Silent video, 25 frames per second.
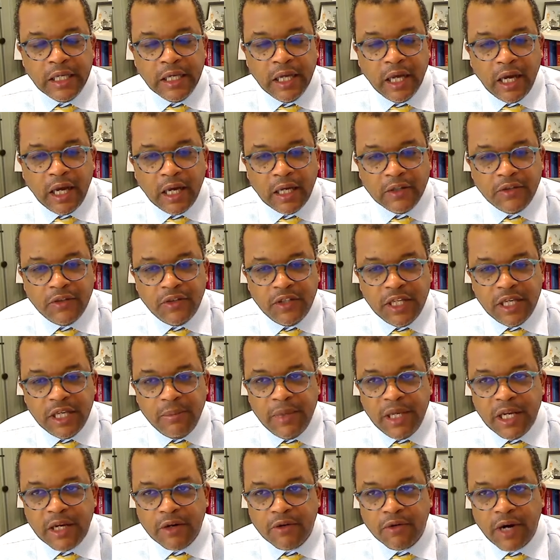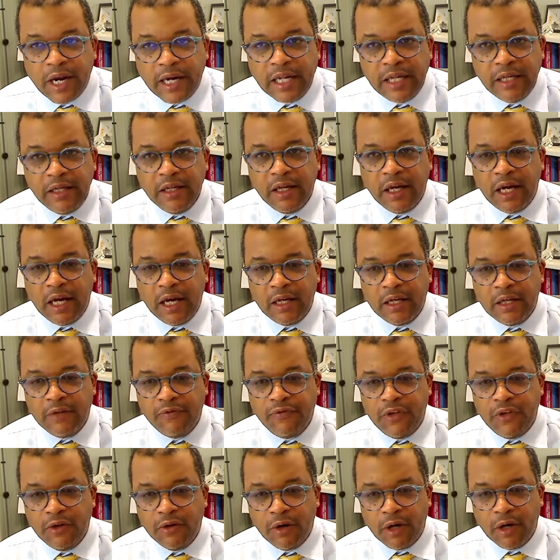uh, CME credit uh,
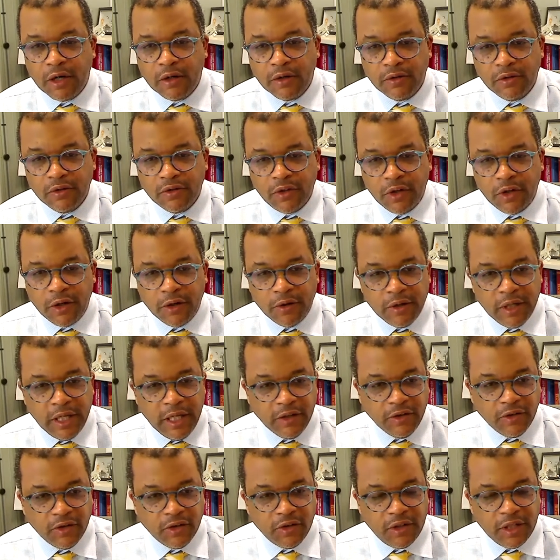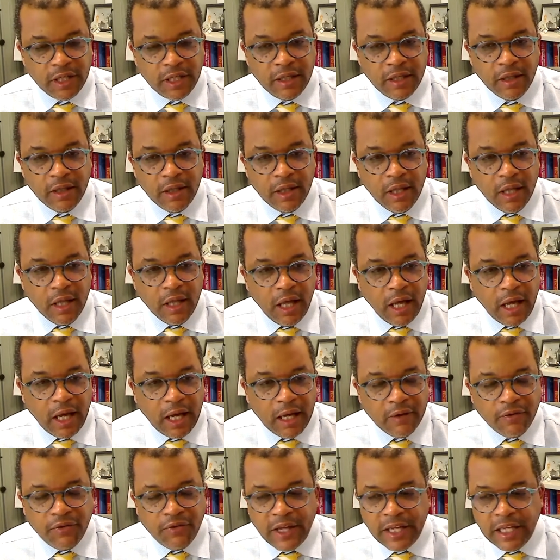if you are so interested.
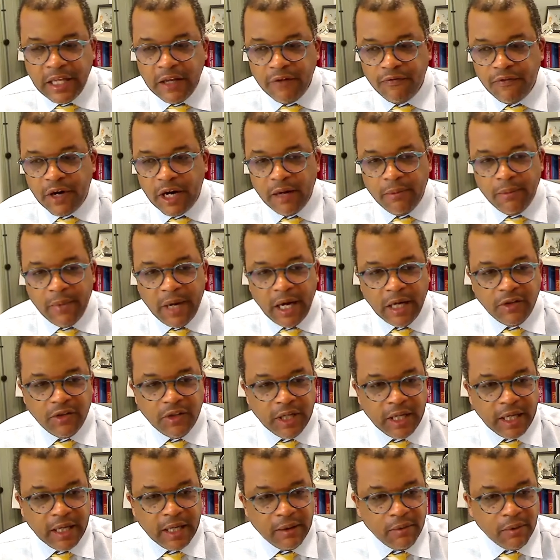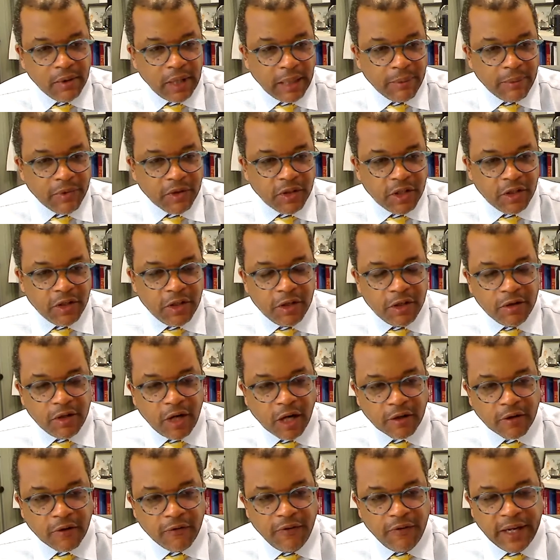Uh, thank you very much. And I present to you
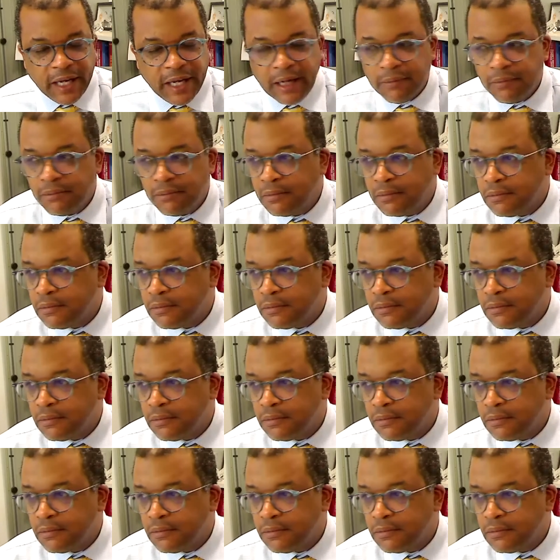Dr. Phan.